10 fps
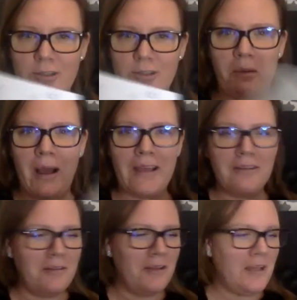for a
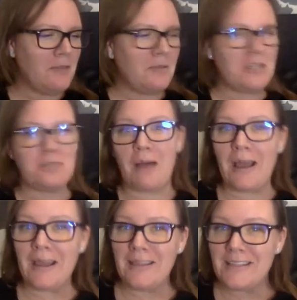while, which is
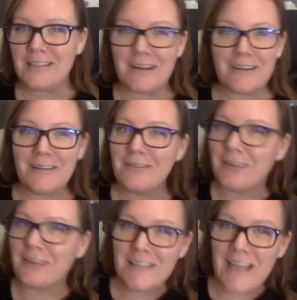why I then started
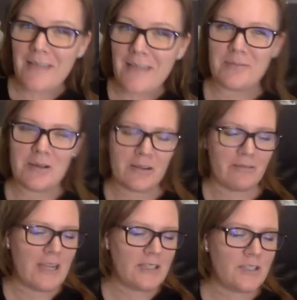over on the other book,
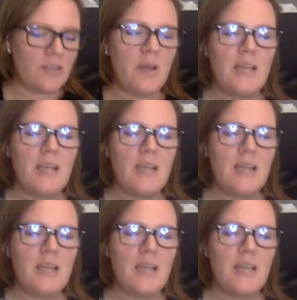right? So